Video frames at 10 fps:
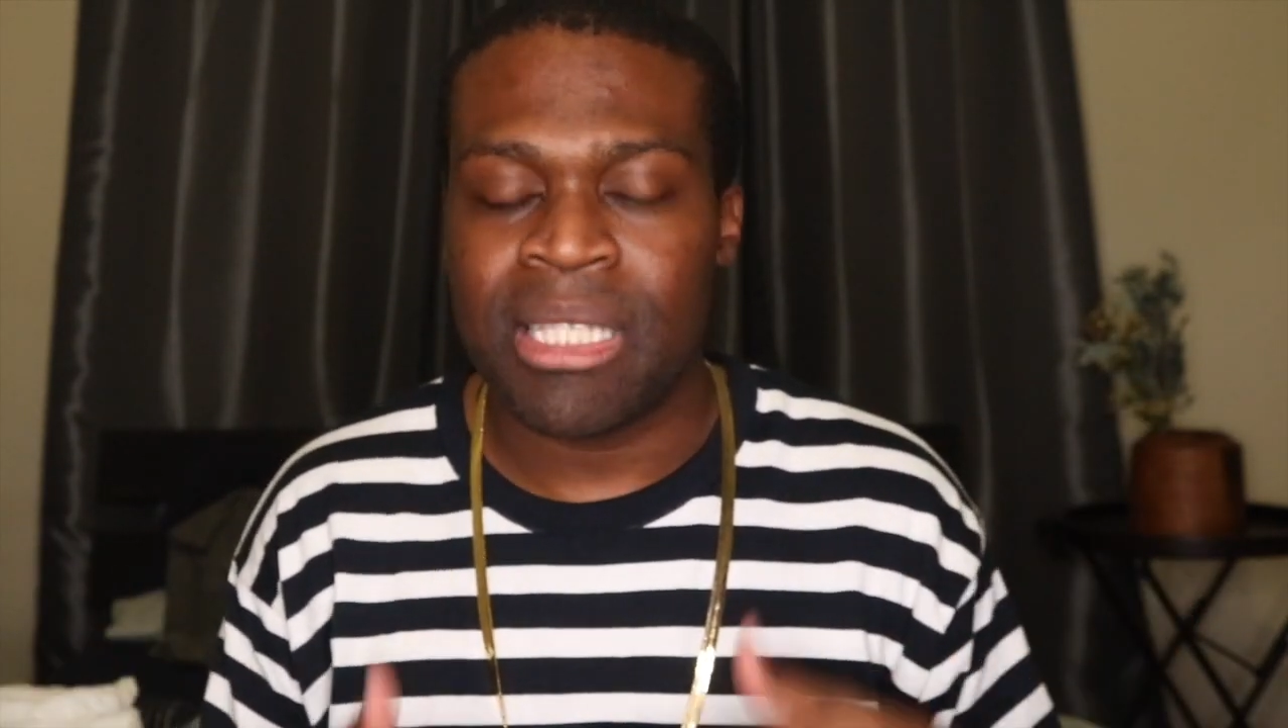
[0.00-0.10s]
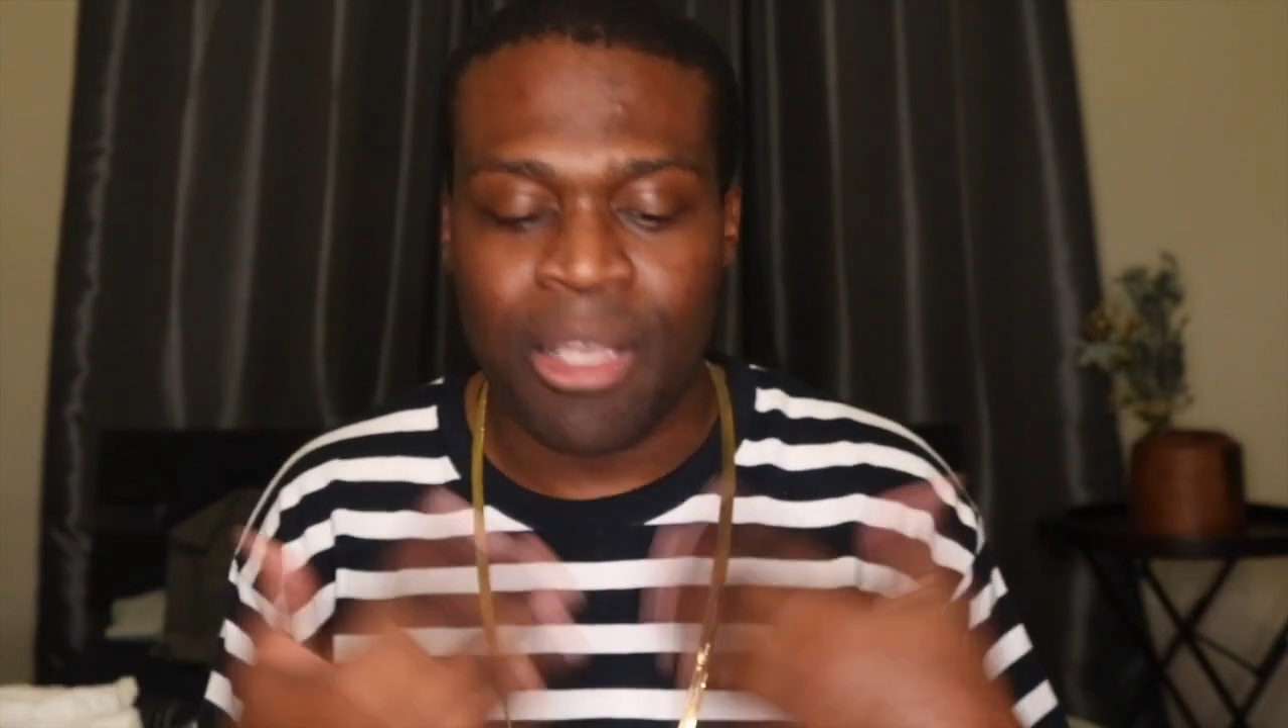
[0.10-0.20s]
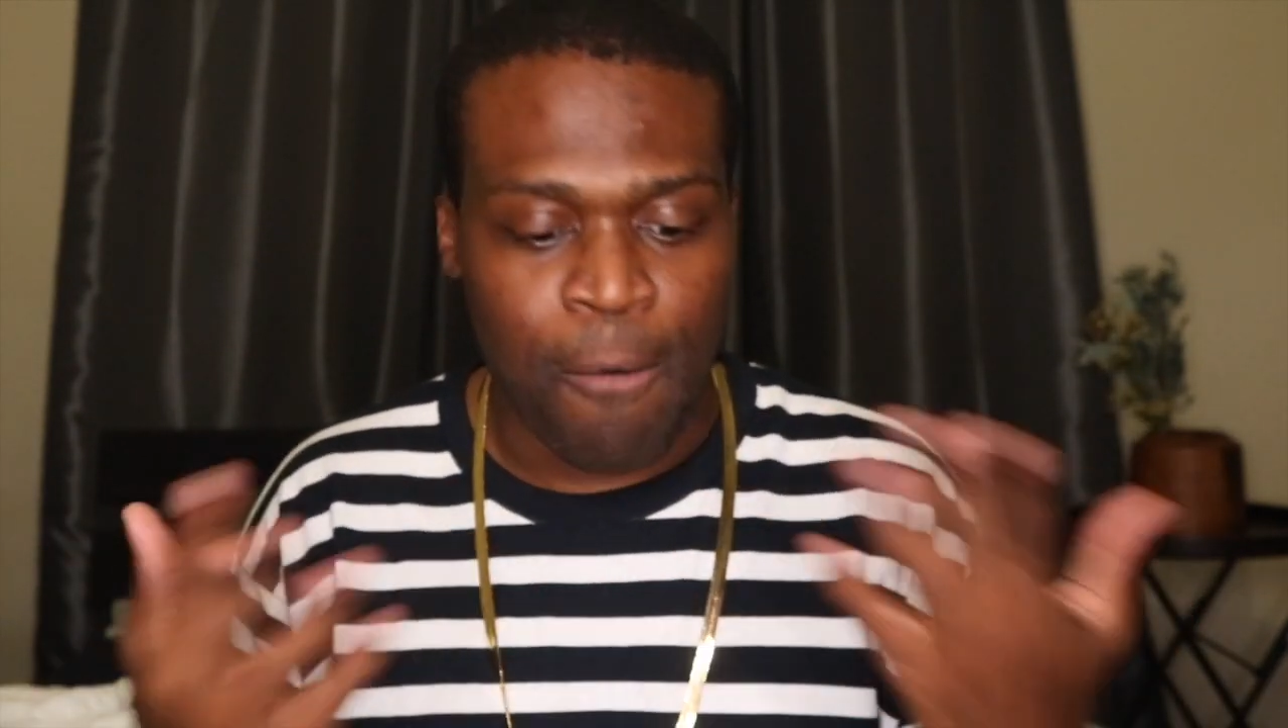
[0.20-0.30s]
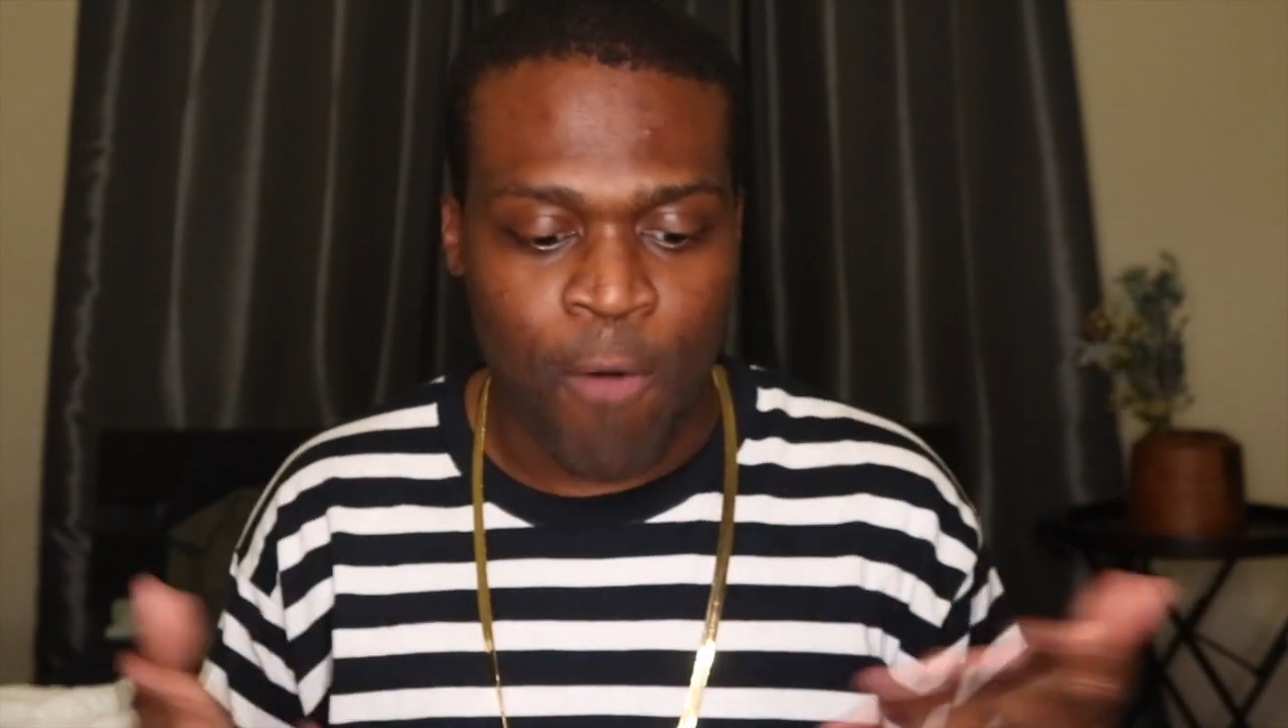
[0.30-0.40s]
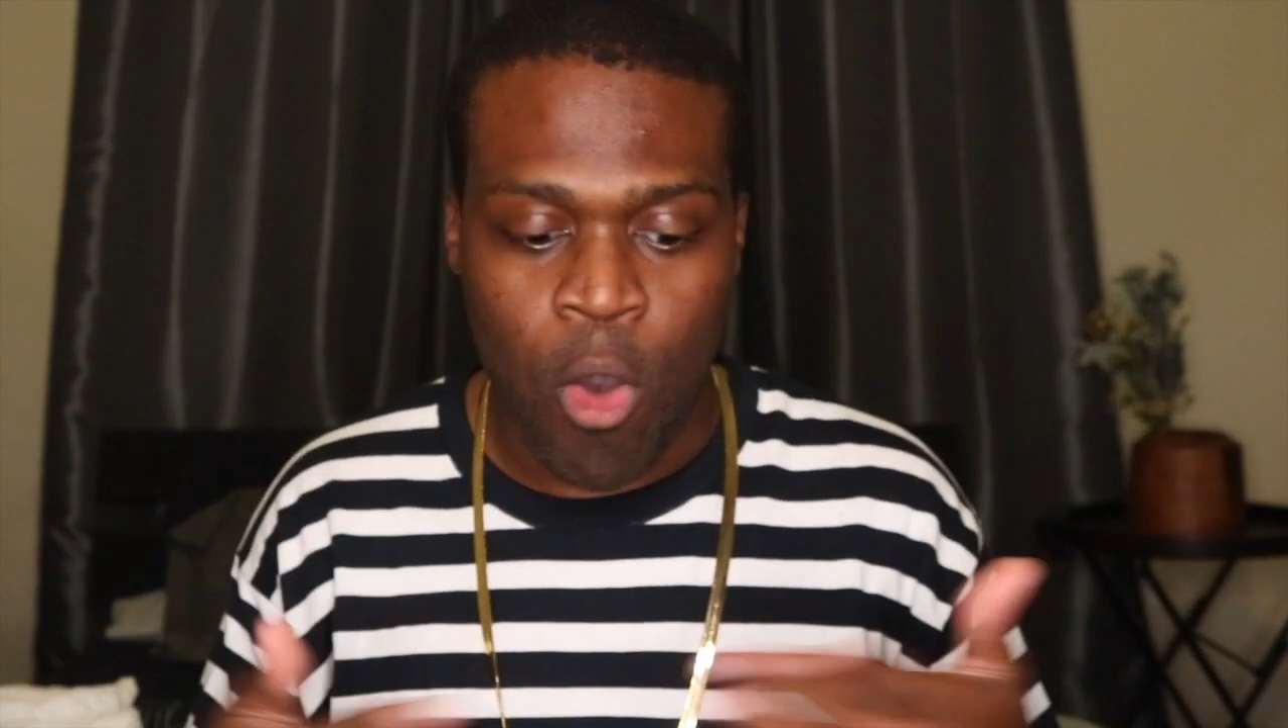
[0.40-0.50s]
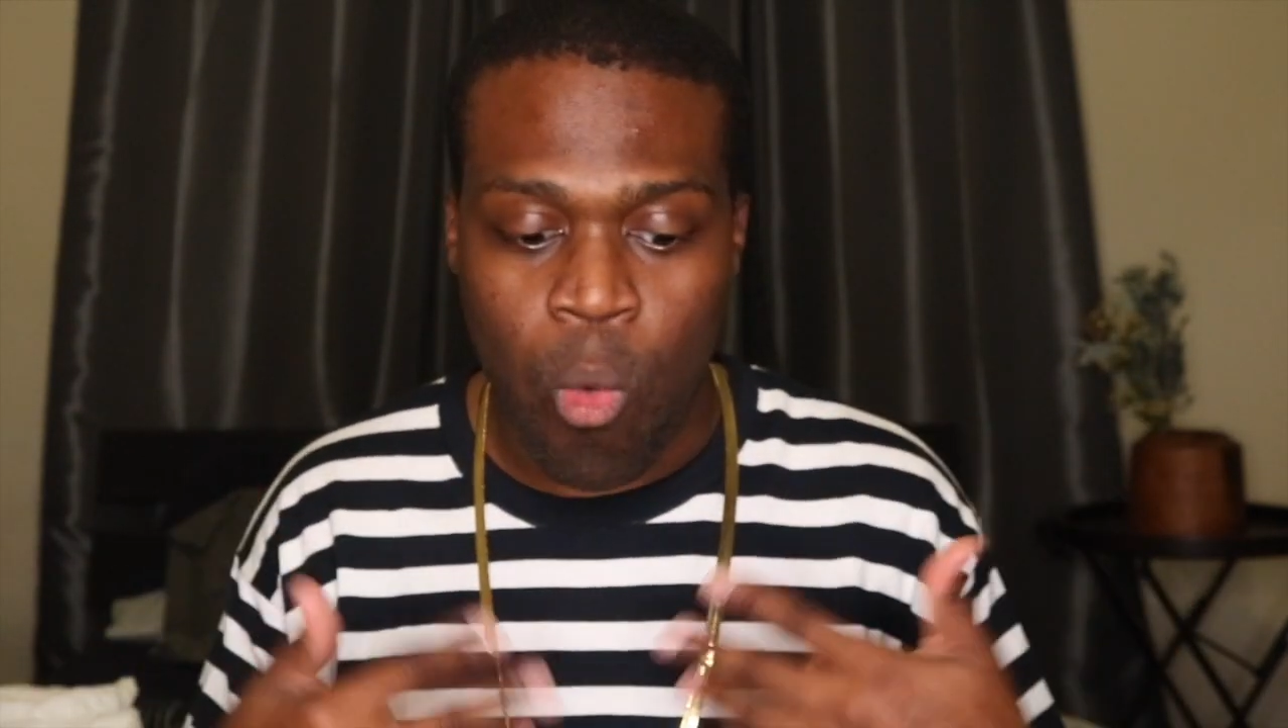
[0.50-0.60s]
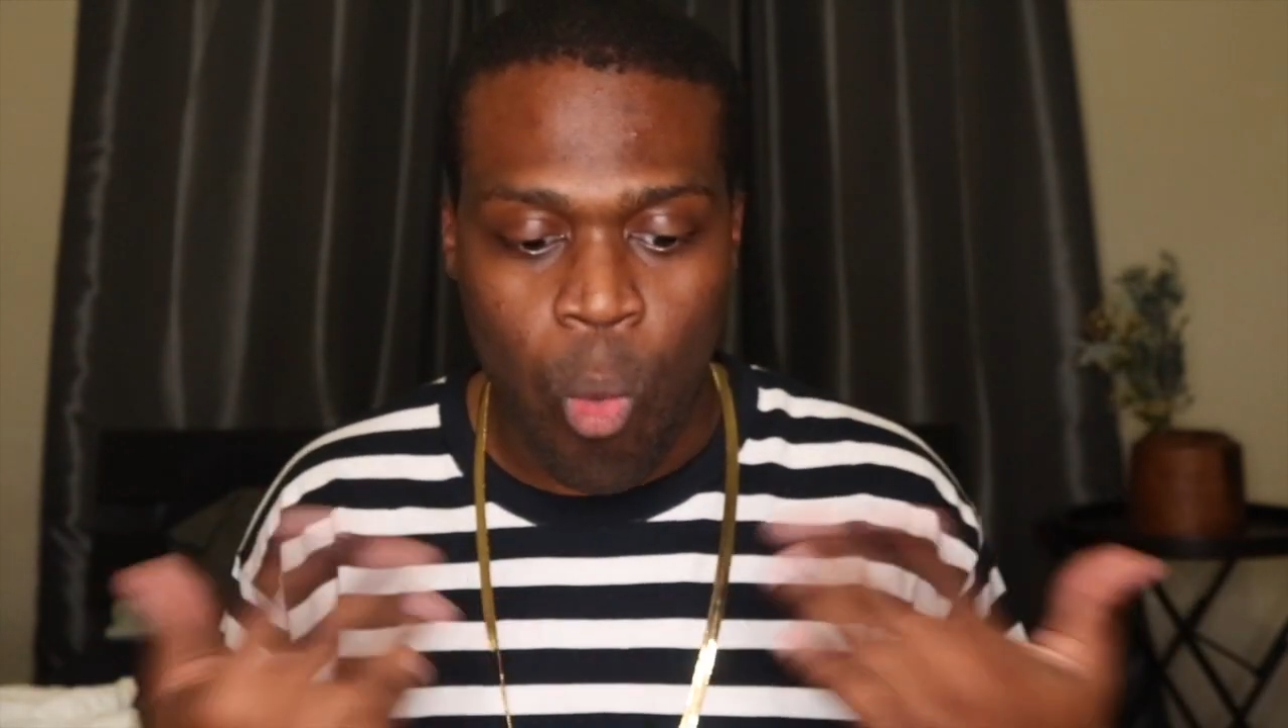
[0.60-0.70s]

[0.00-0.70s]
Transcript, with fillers: cell phone,